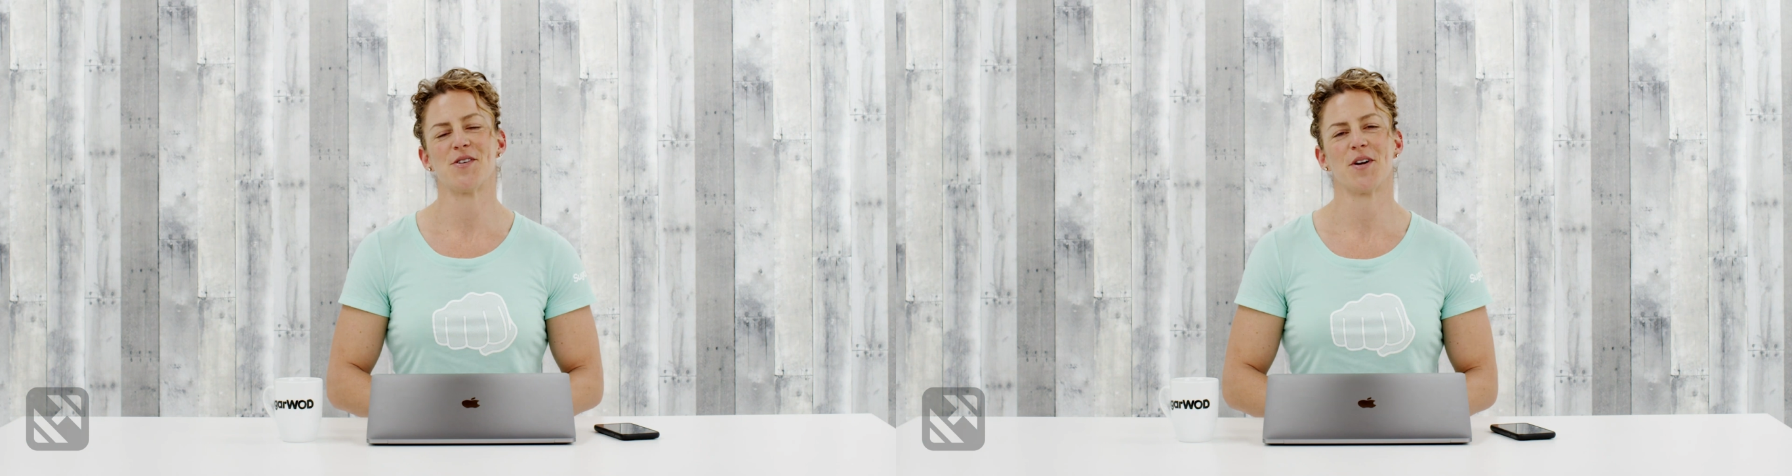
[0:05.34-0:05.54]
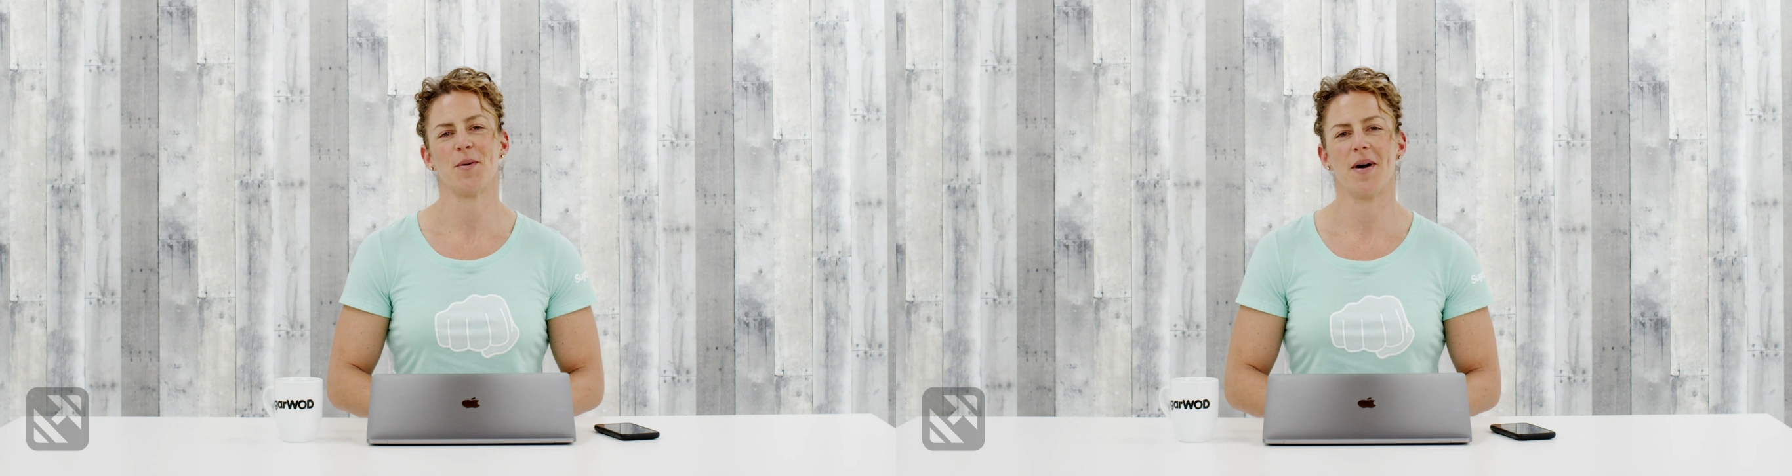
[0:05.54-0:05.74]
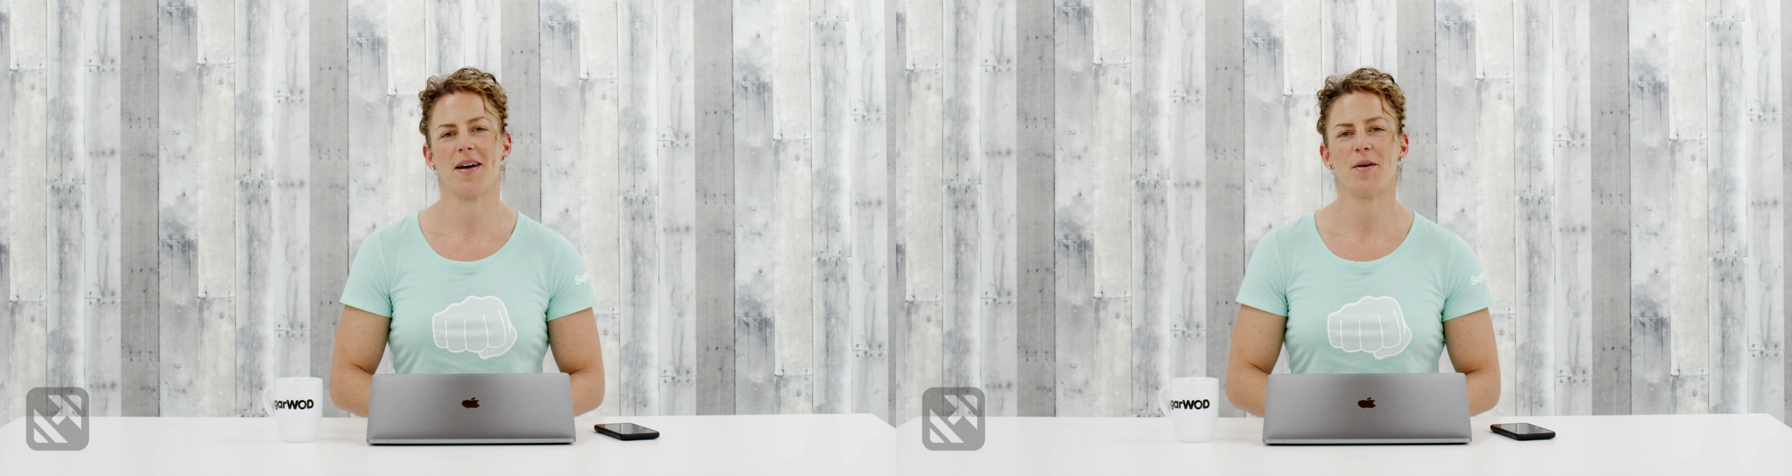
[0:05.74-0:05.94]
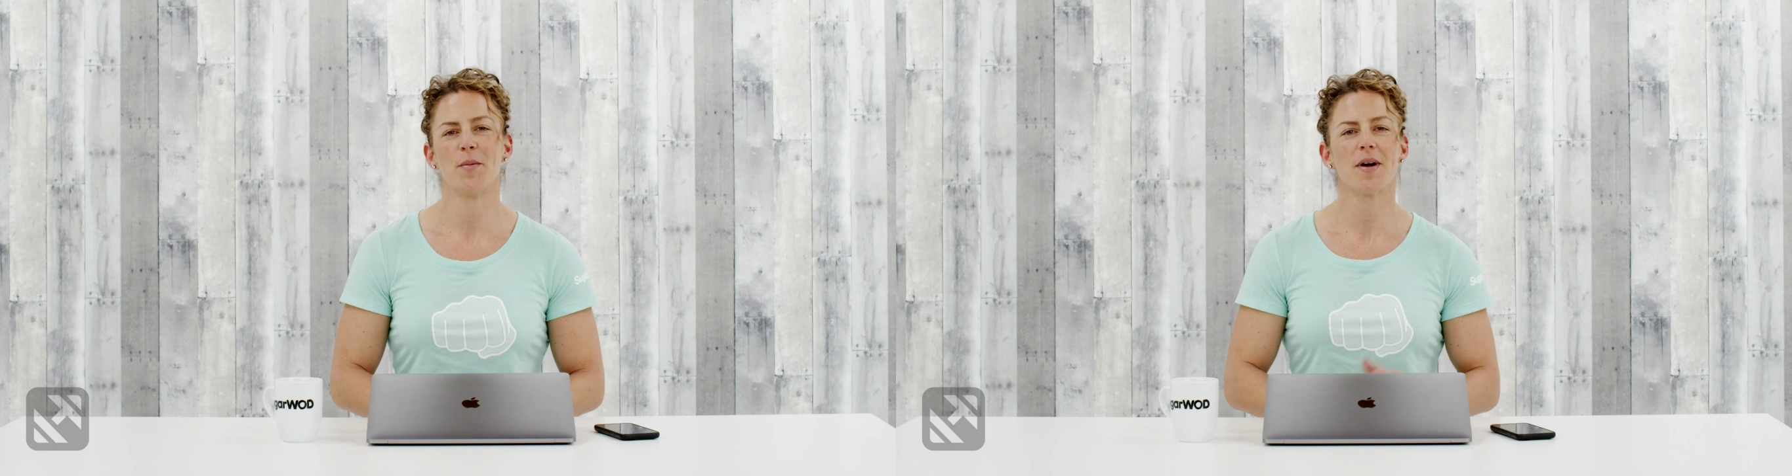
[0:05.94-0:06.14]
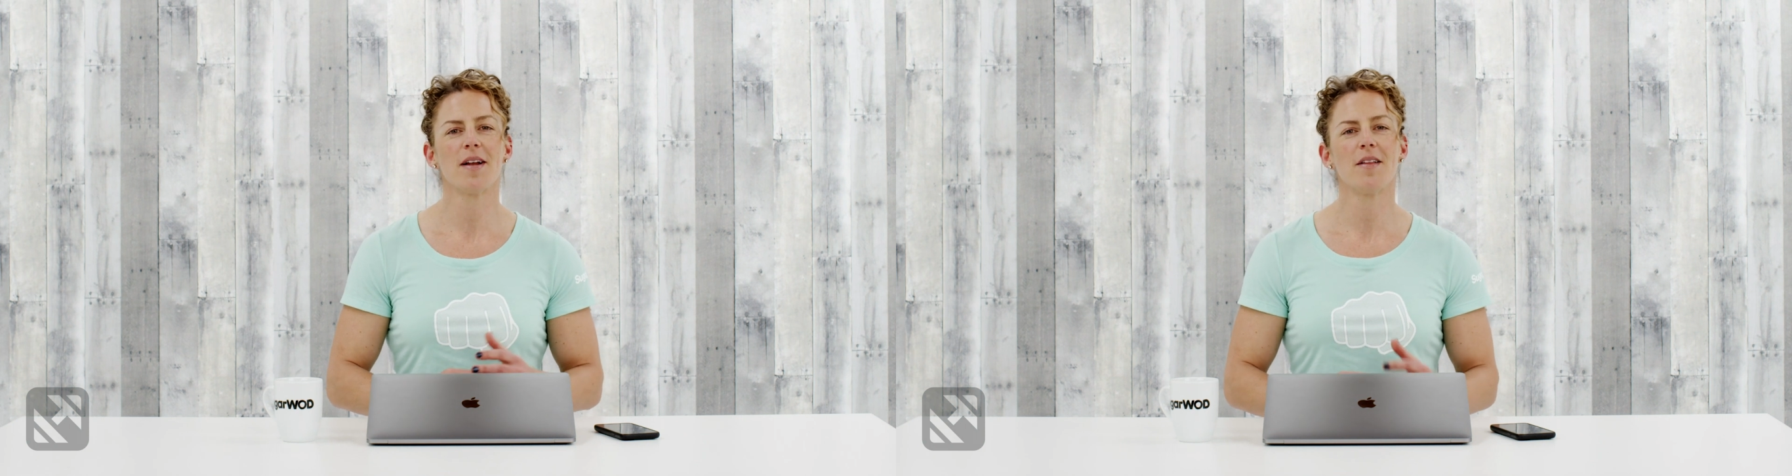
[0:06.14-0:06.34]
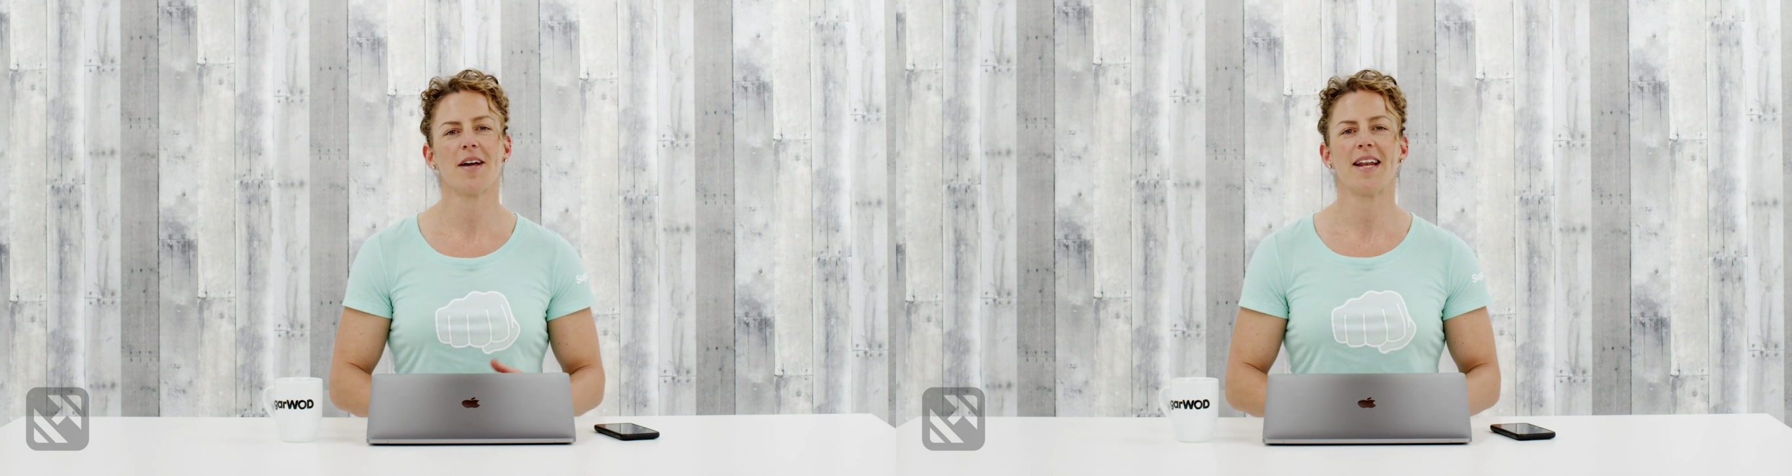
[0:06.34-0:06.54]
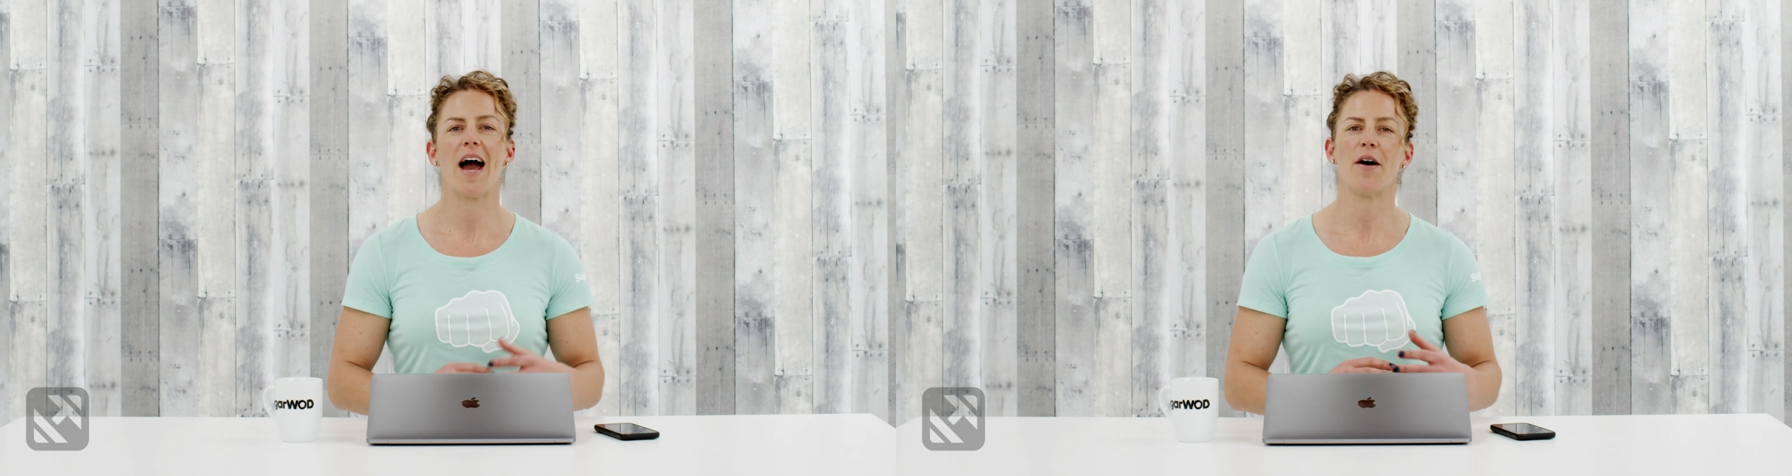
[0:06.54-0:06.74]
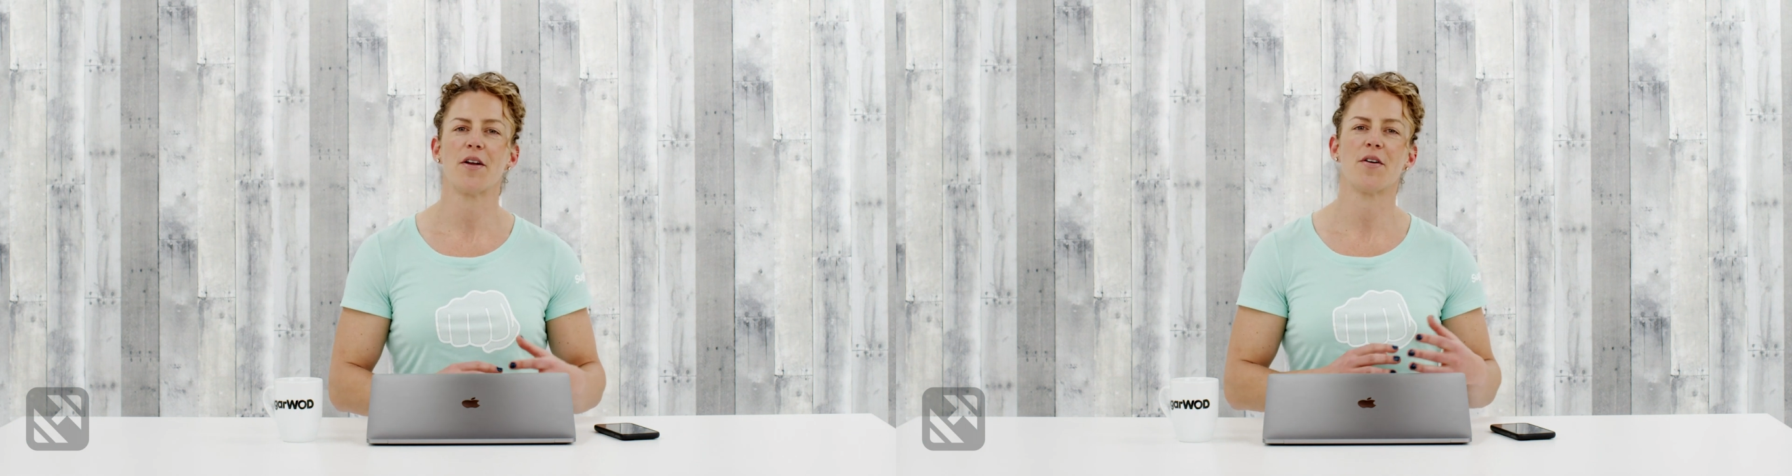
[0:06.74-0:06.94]
SugarWOD. We're gonna look at
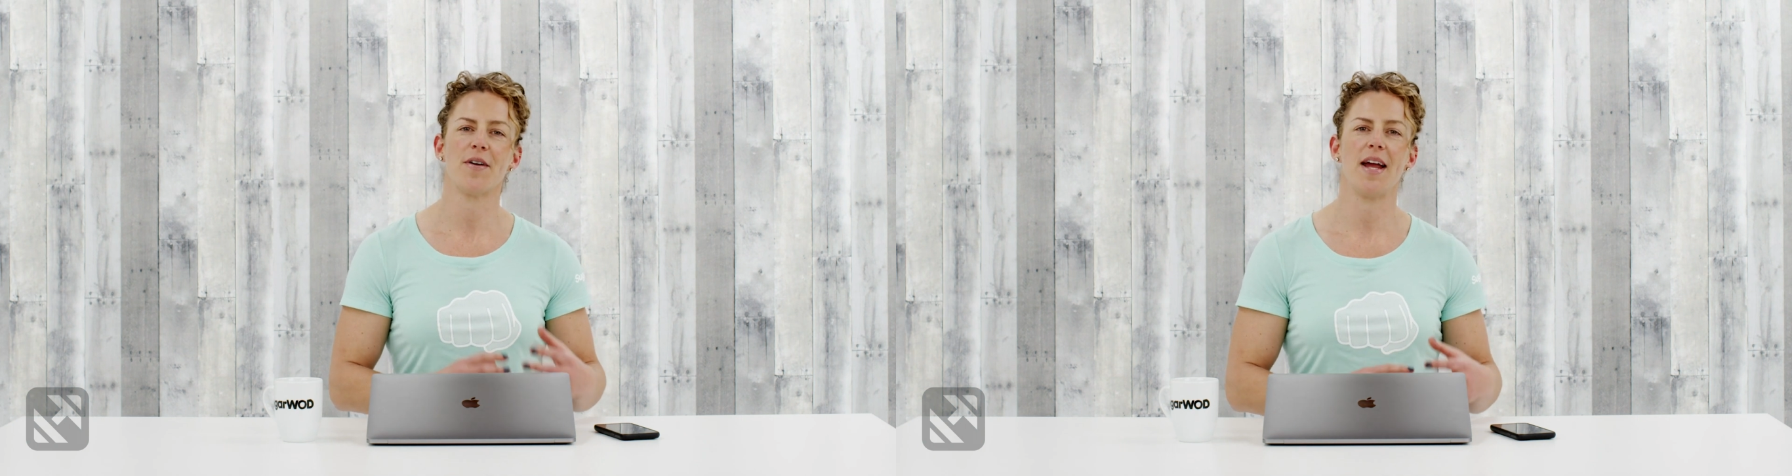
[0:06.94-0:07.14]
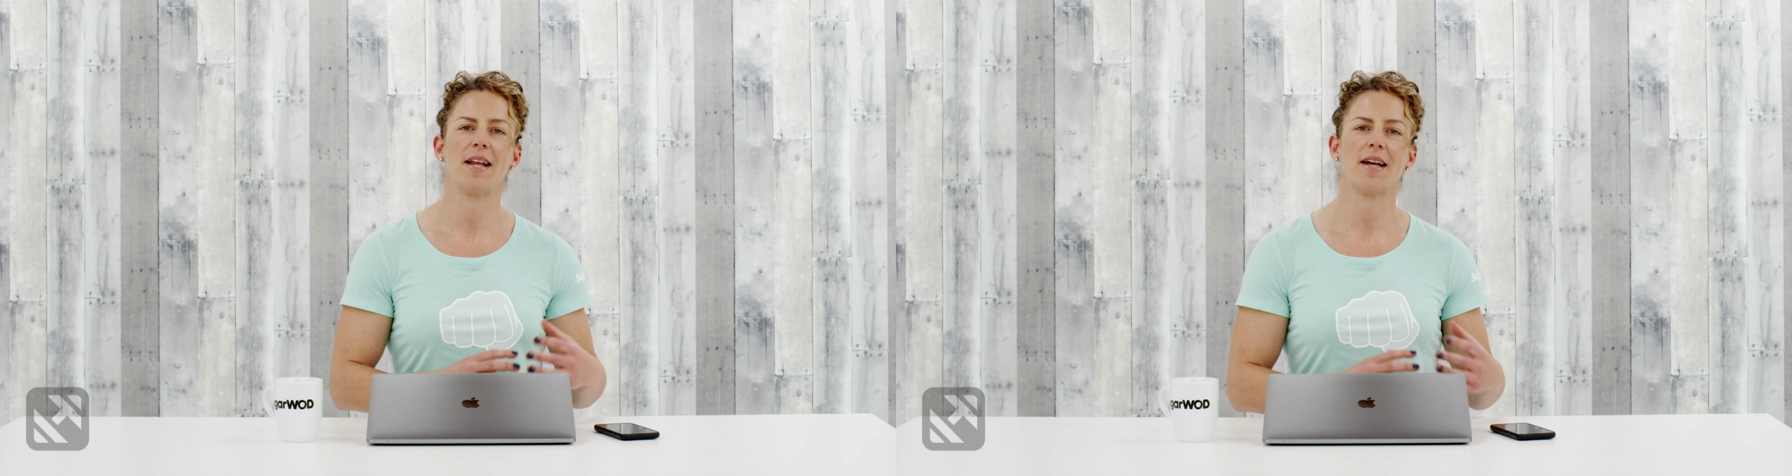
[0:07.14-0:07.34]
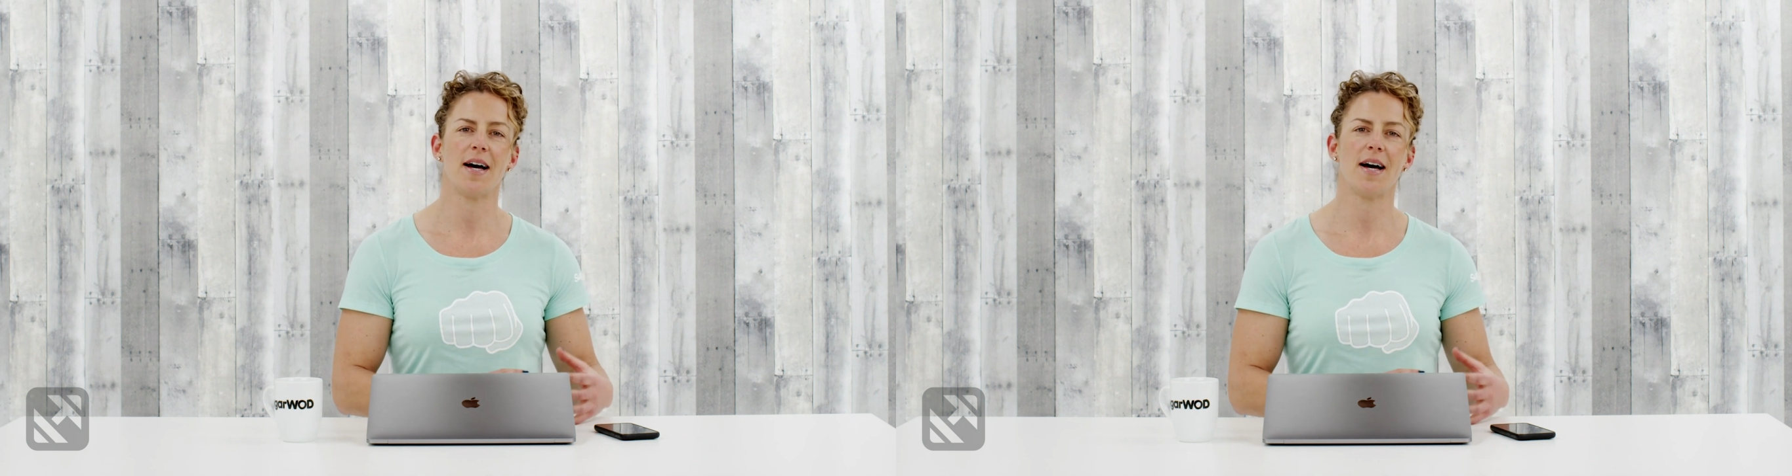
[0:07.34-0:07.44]
how to create